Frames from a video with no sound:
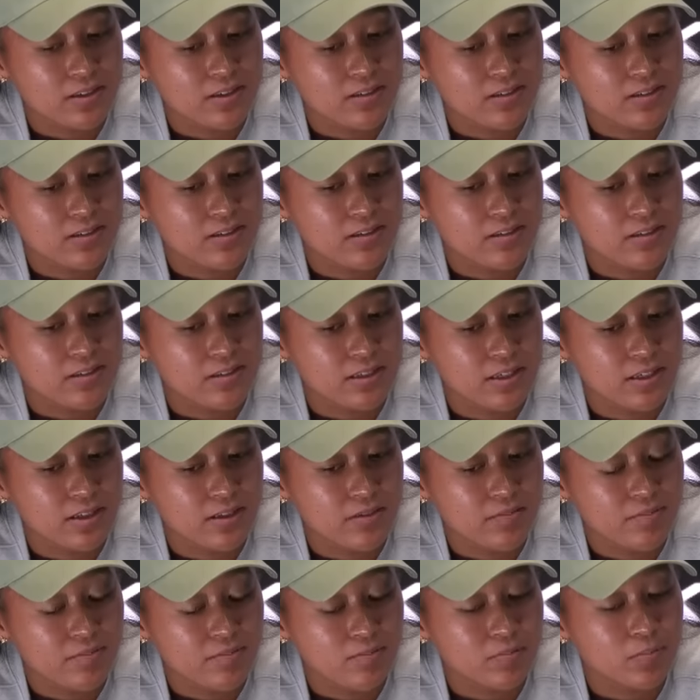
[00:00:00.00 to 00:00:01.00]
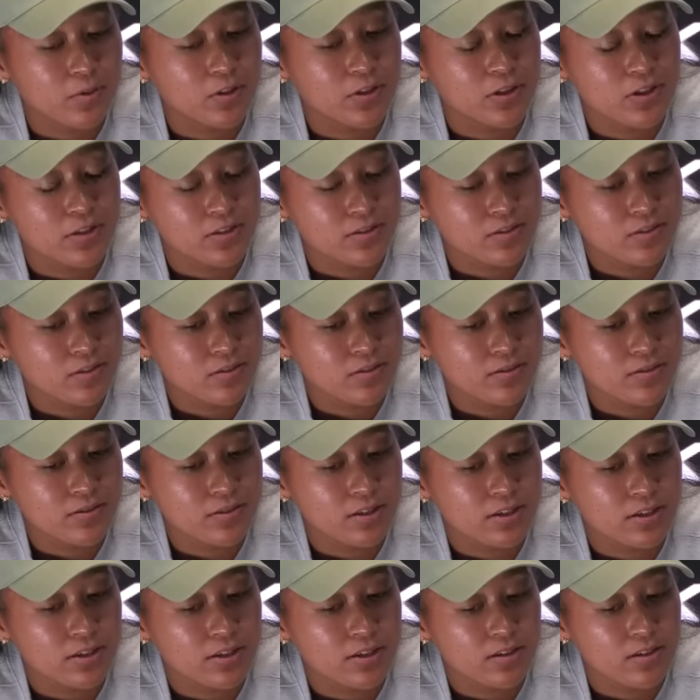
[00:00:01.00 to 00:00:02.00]
it's the same. But also,
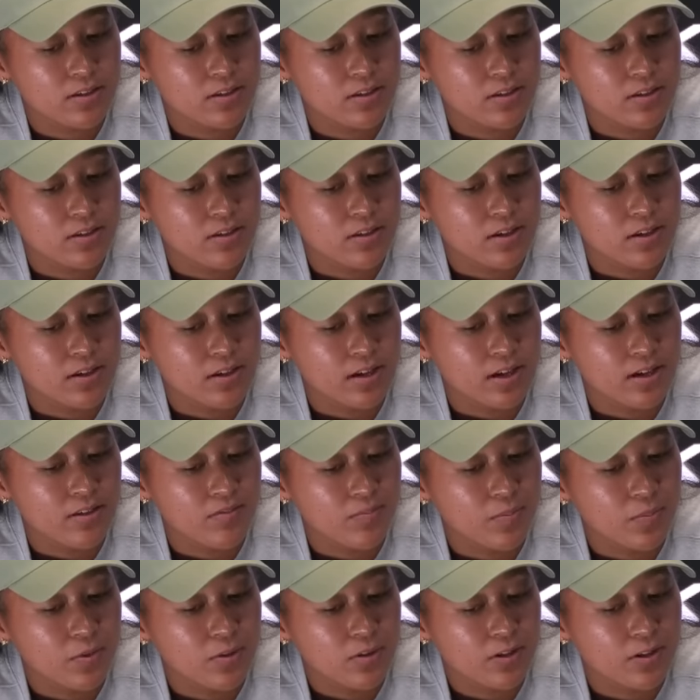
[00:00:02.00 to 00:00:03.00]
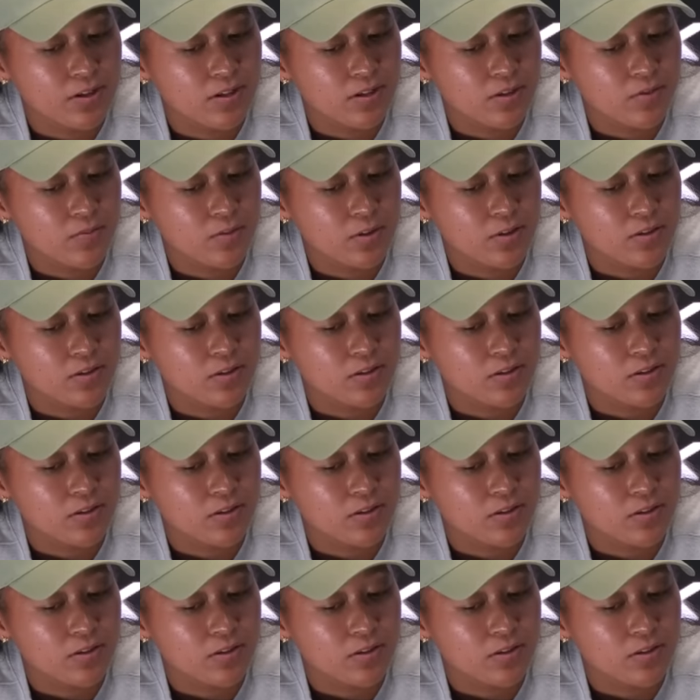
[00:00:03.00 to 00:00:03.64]
like, I've been hitting with,